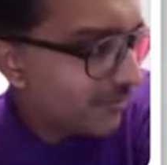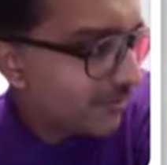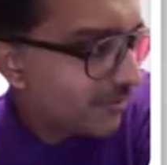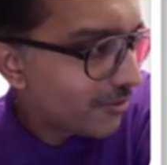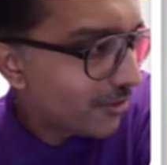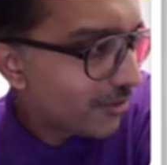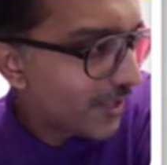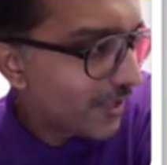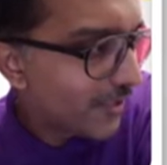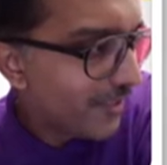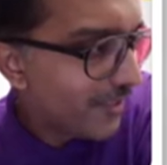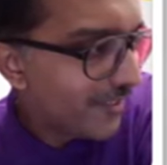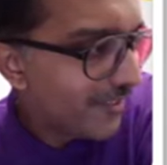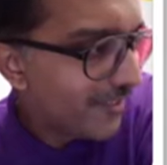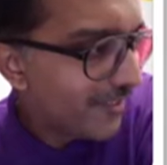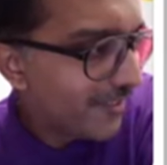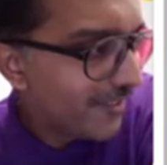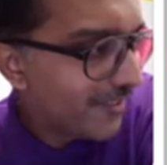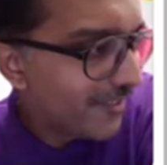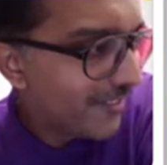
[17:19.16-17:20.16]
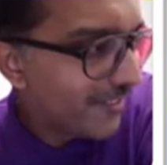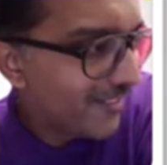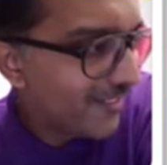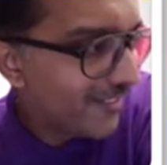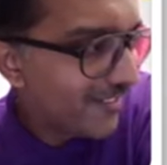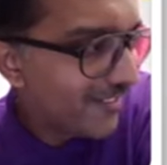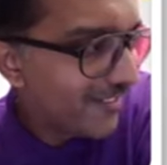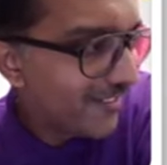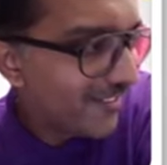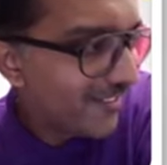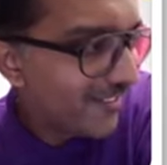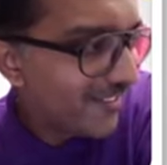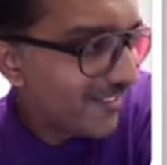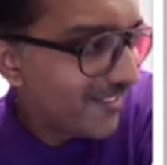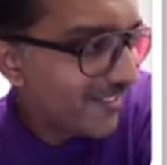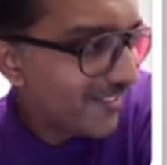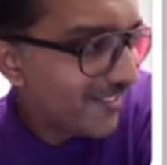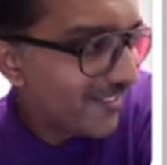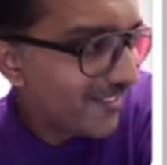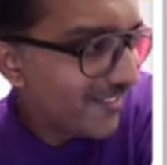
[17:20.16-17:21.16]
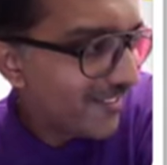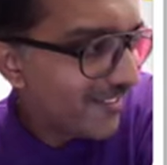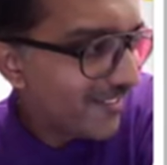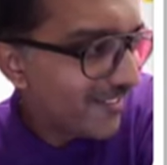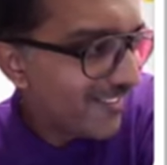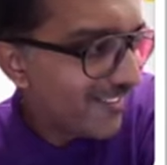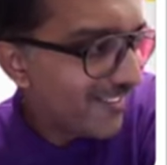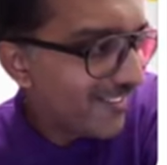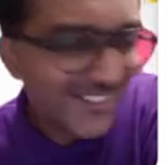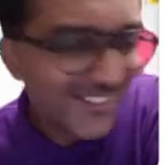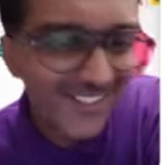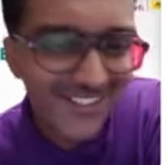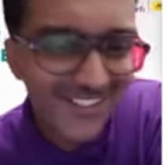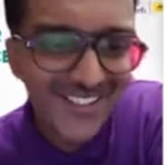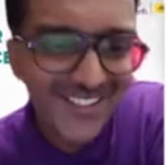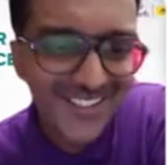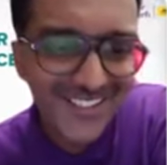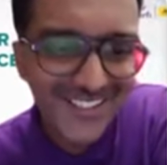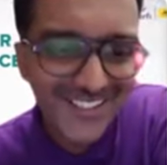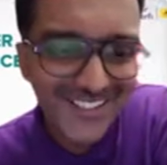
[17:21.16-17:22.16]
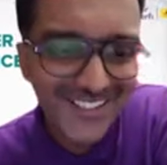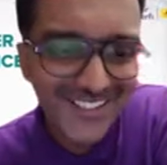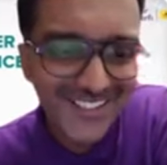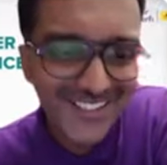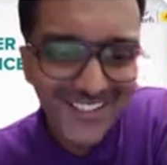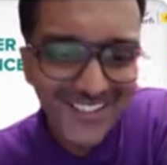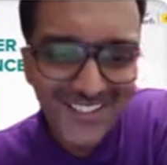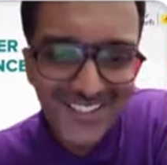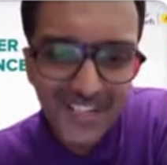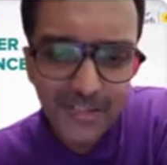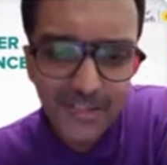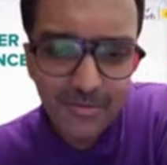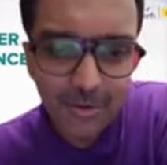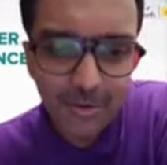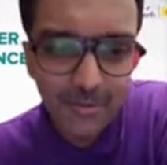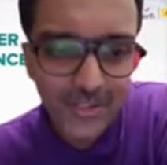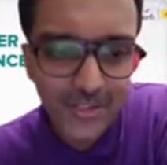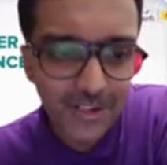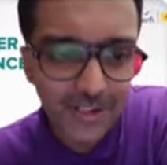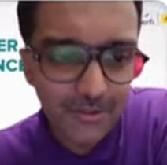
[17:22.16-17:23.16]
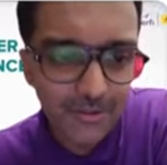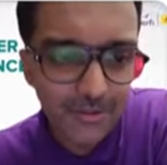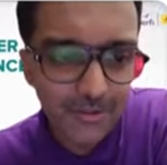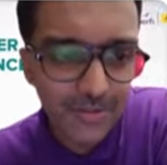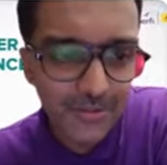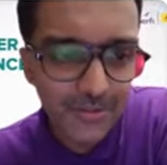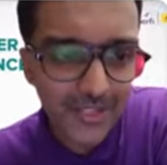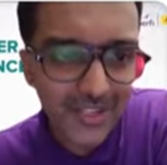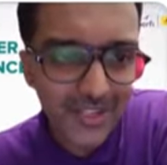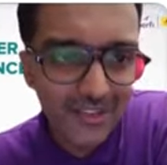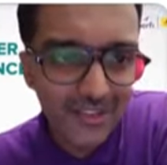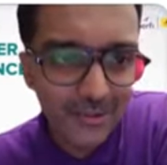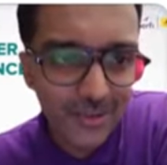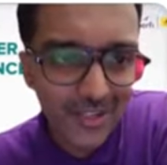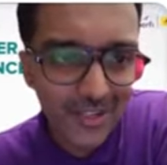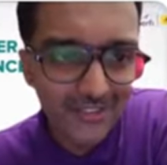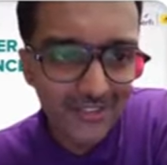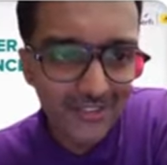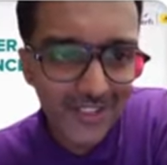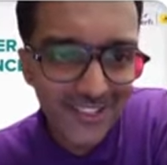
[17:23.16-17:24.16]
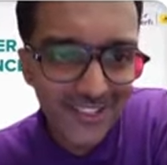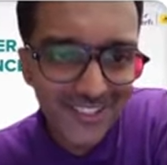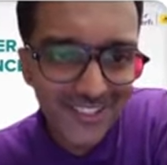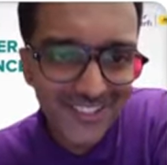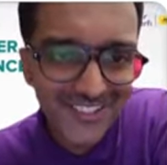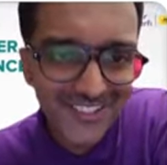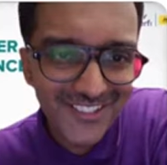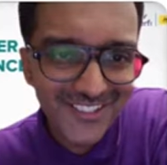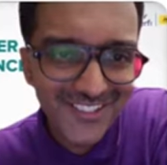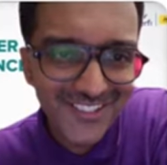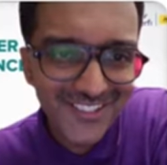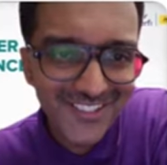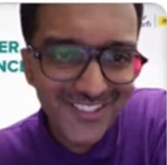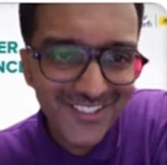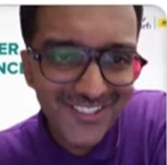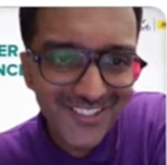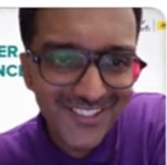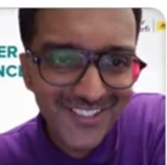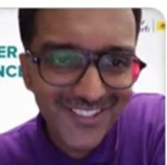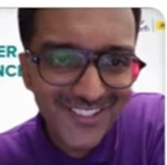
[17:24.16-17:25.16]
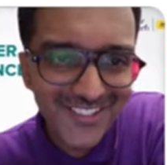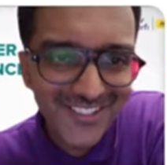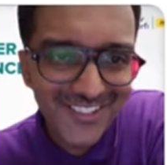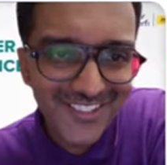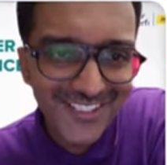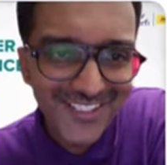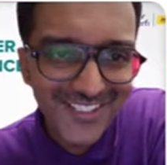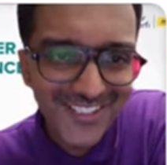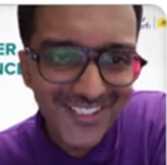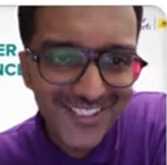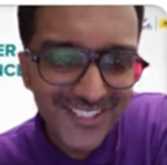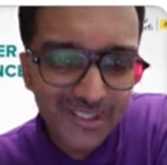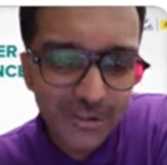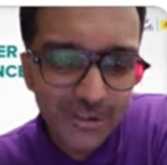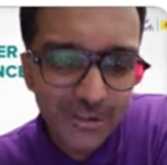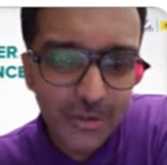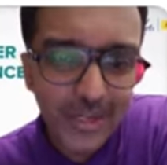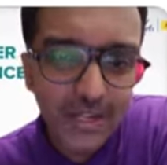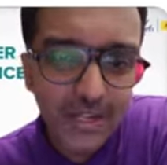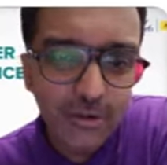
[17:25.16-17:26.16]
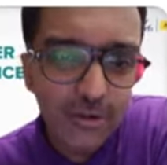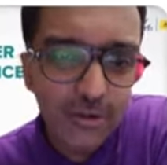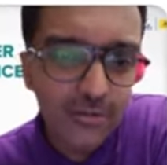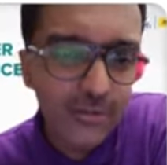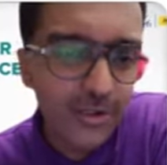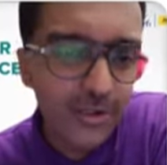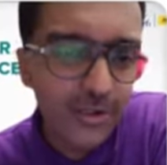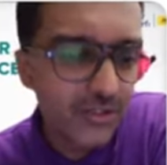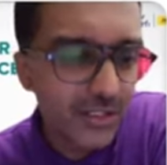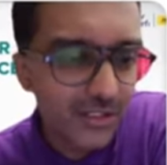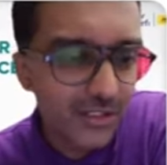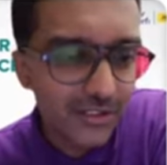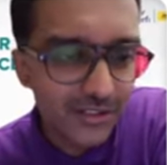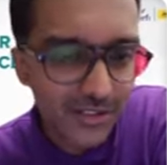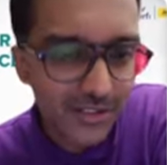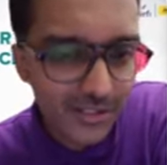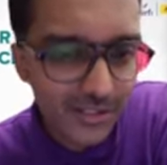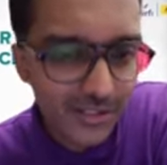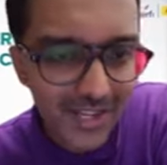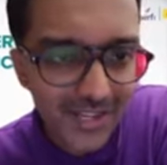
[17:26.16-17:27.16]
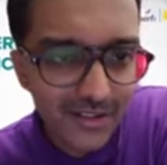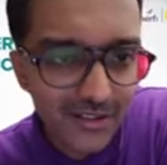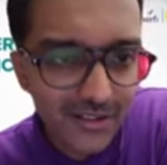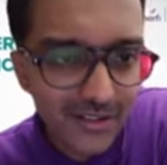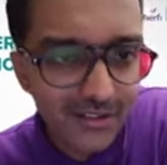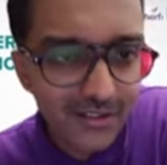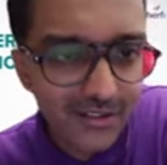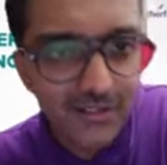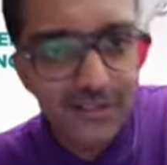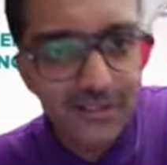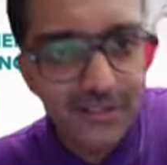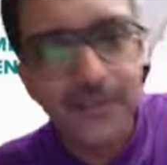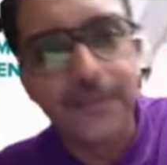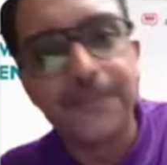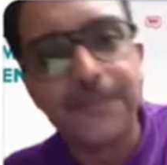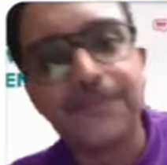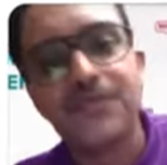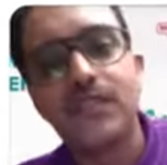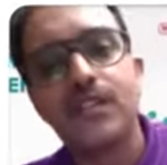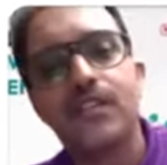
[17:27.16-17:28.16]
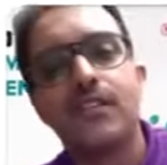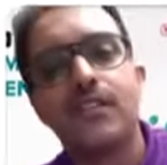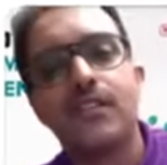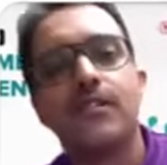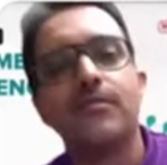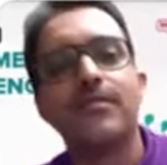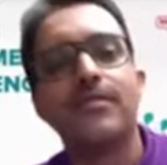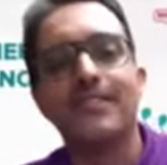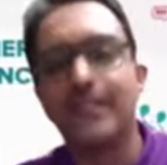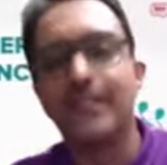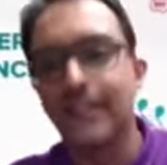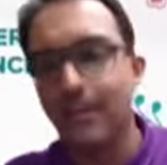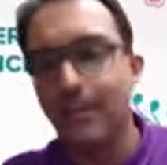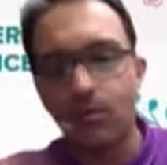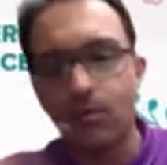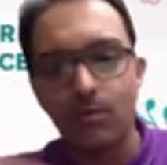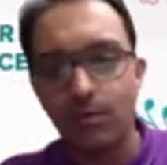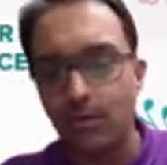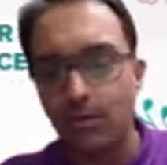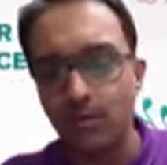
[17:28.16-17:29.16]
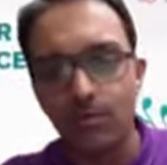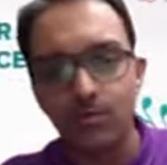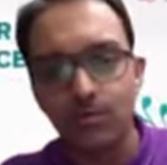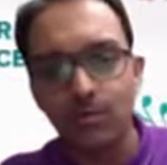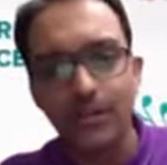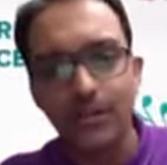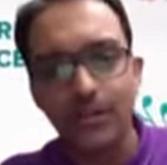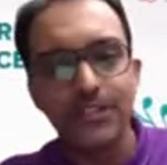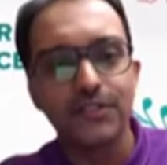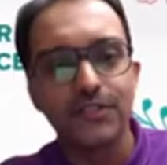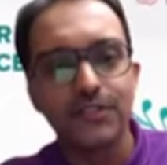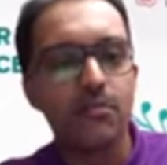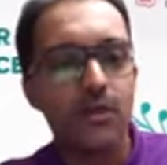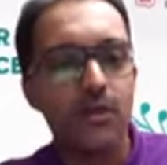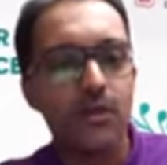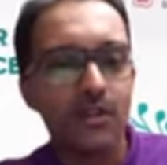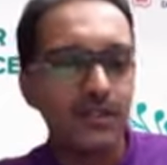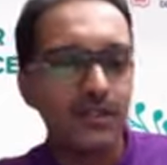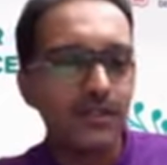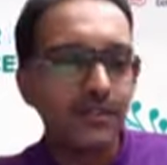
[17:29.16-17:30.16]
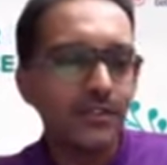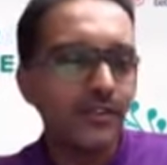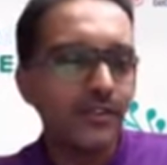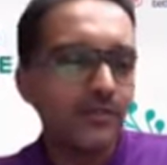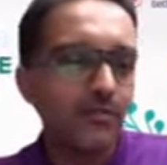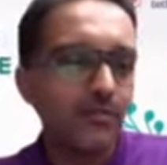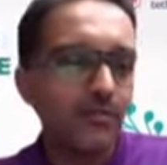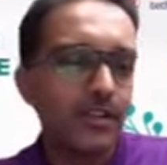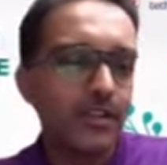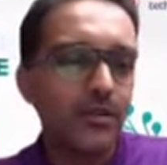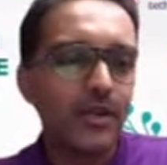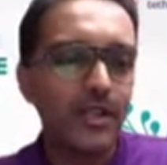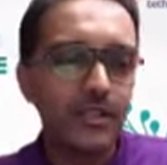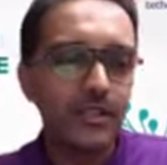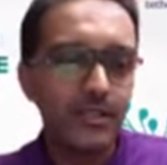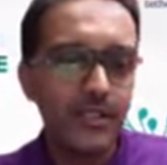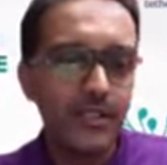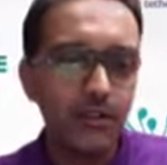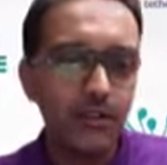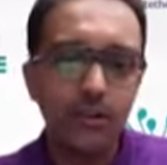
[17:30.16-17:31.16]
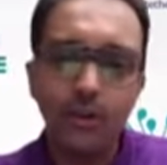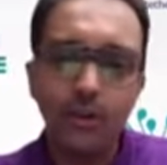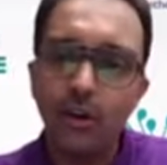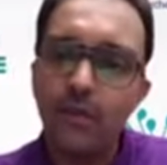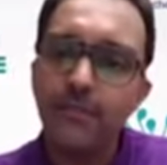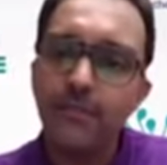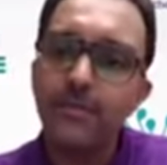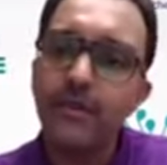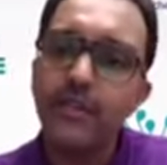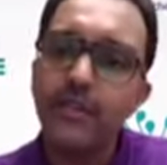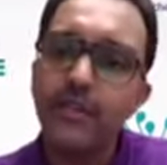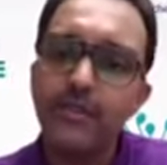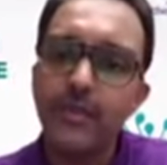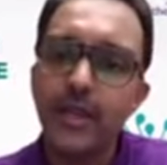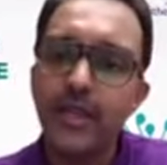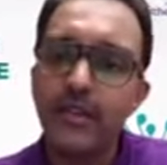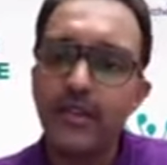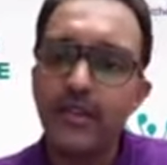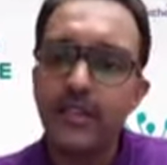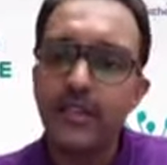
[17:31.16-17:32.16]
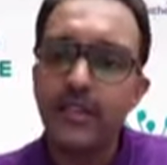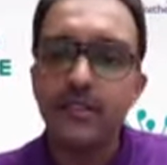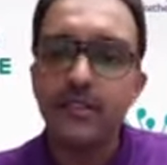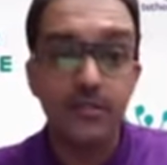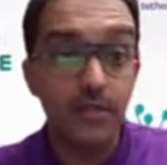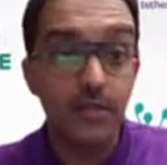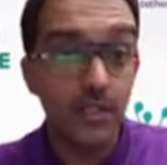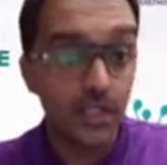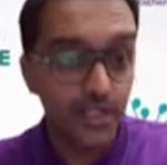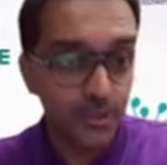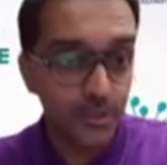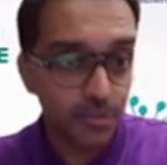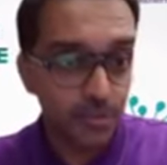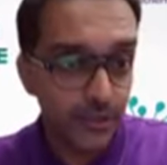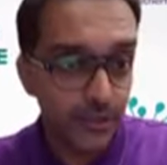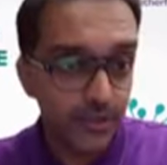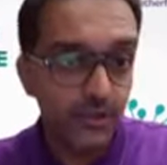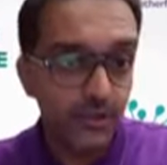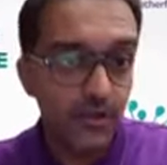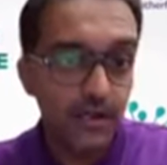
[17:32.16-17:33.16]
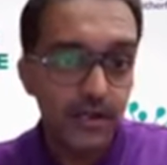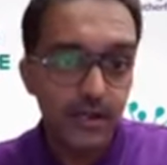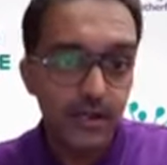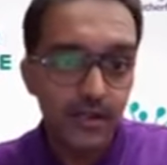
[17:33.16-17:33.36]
Sorry, Andy. Oh, go ahead. This is the last slide, right? Probably a couple of them. Yeah, I'll quickly finish. Okay. So a quick overview of the stack. Um, uh, basically, I don't want to go through each of the boxes here, but you can see on top is where the customer touchpoints are.